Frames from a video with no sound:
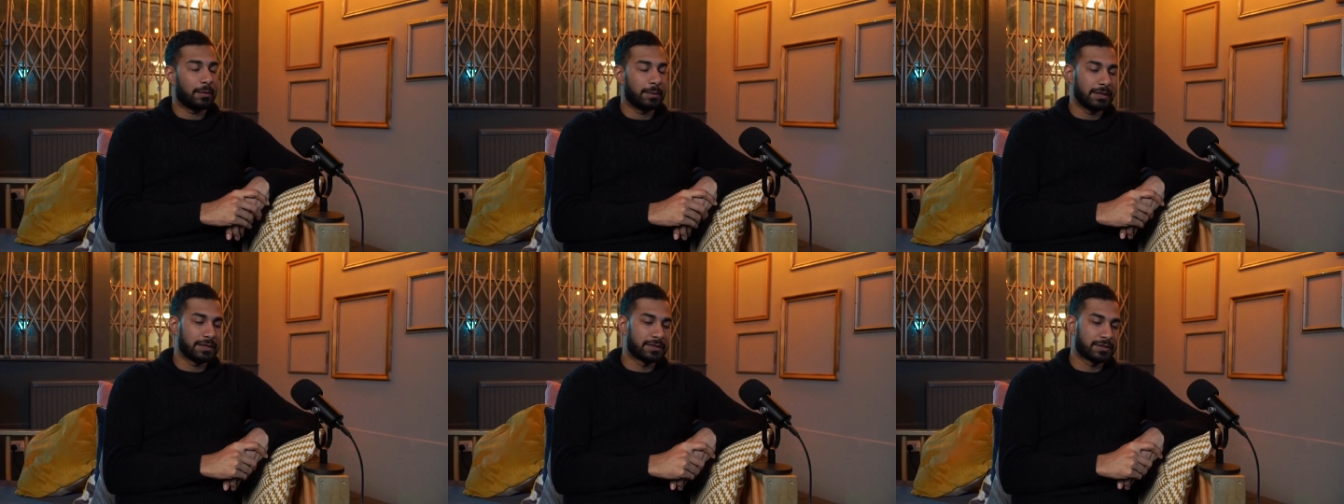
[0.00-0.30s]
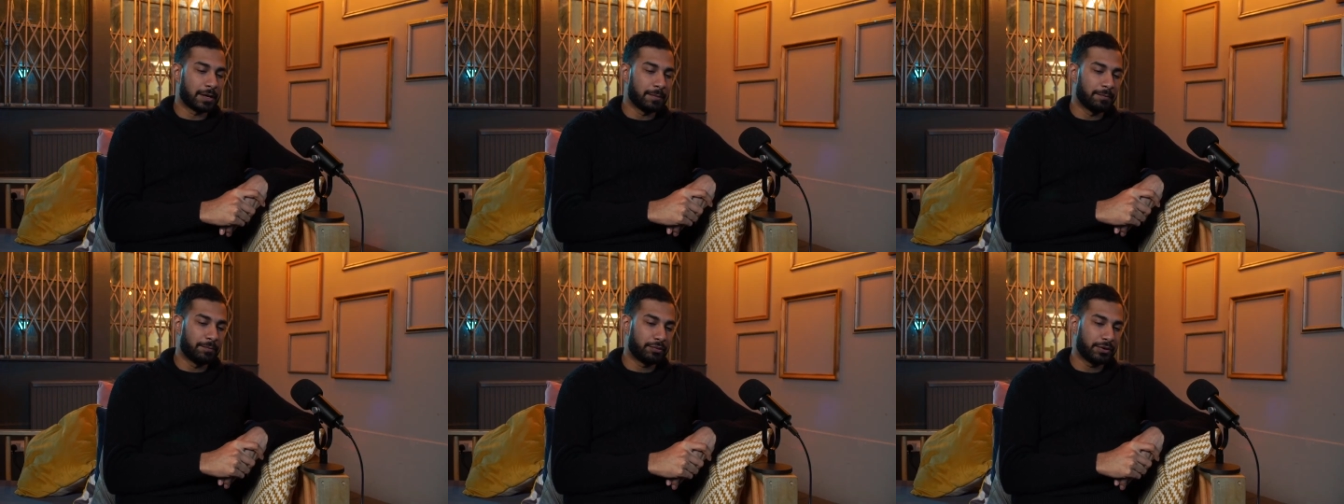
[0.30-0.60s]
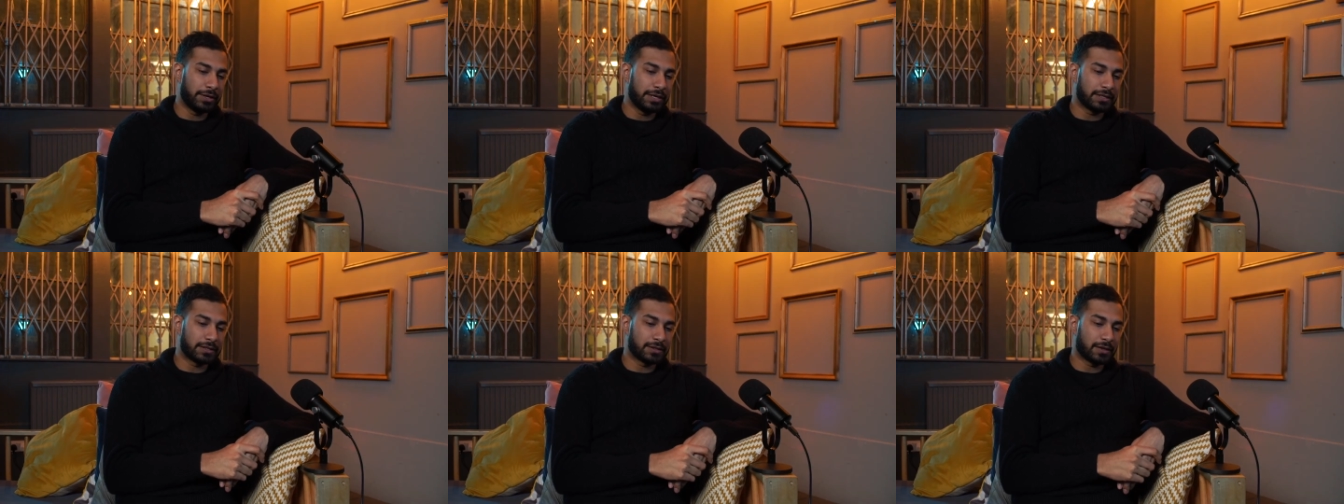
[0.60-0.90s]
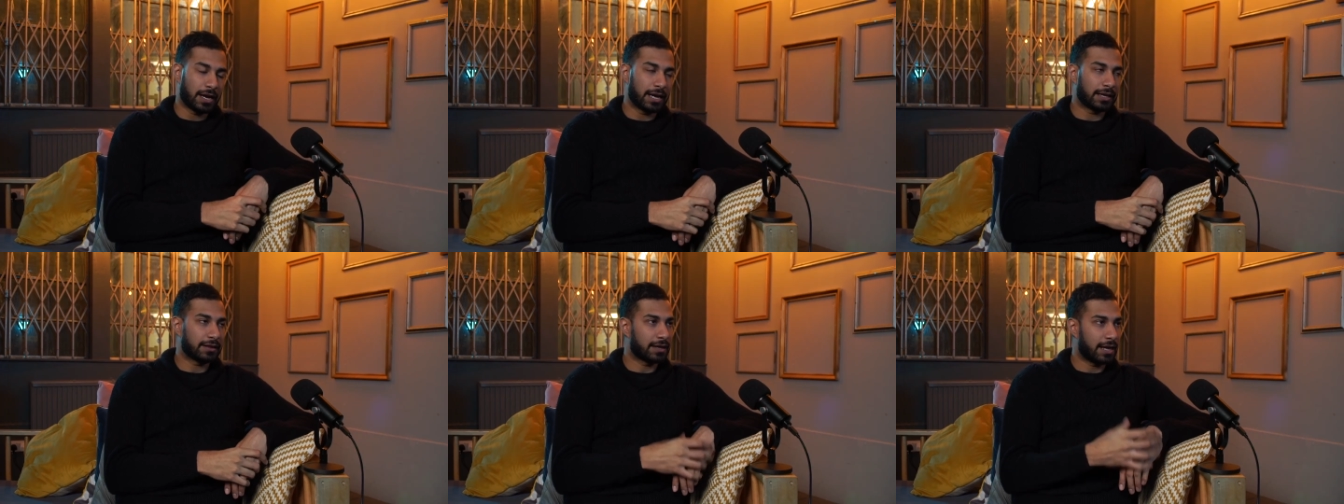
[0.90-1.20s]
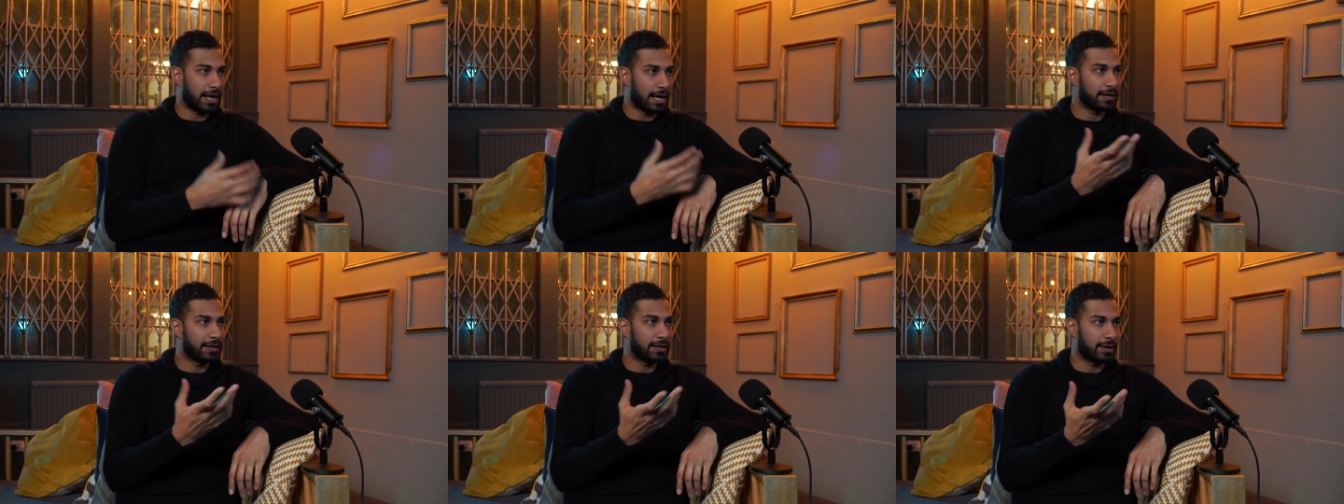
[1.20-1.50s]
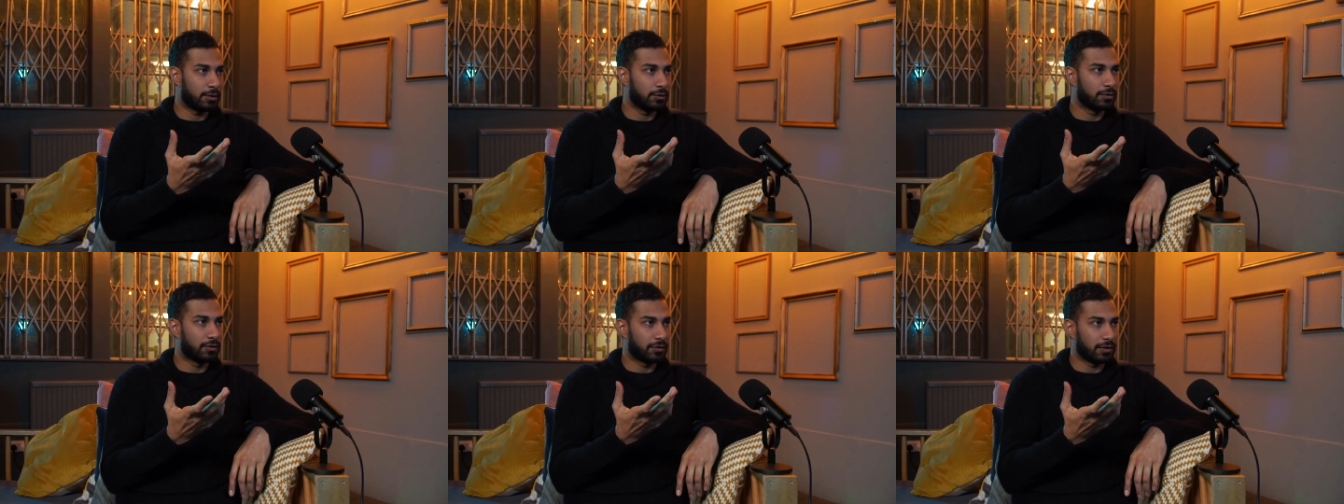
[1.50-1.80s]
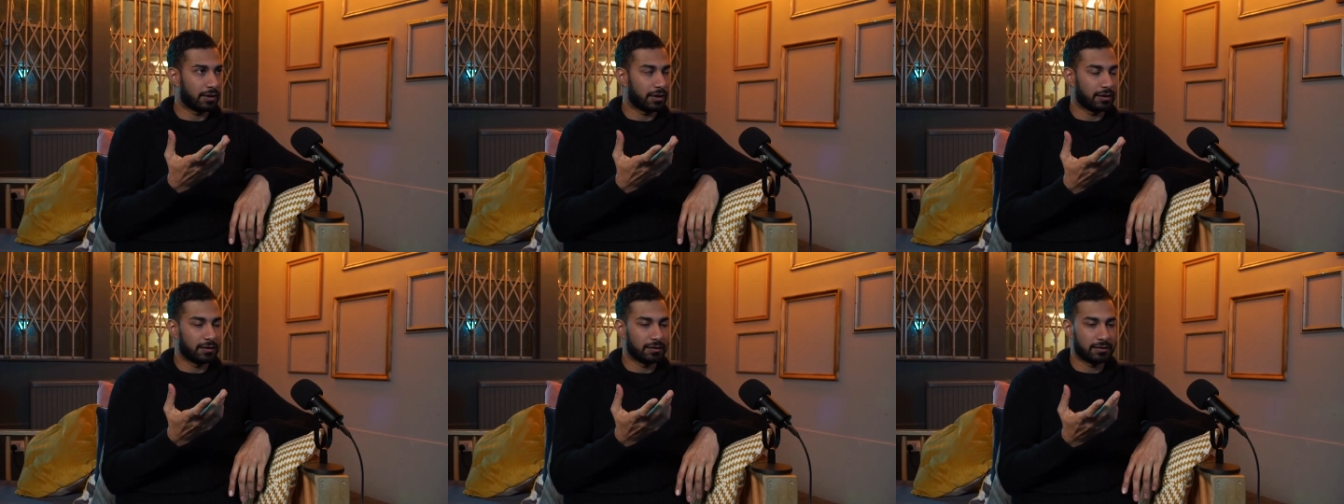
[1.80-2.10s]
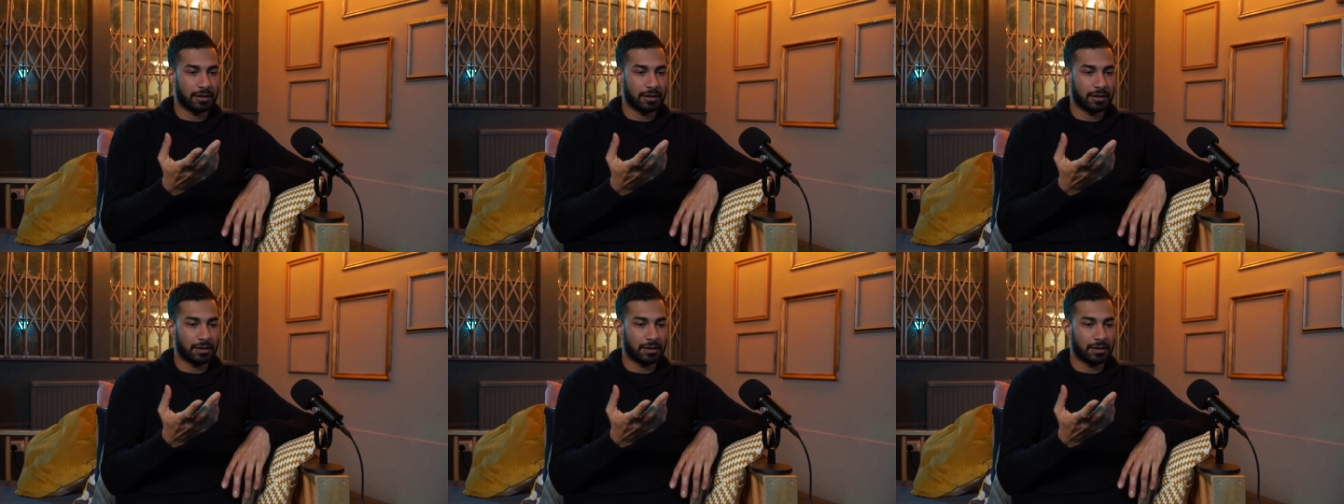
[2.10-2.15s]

mean, some priests like the handheld thing.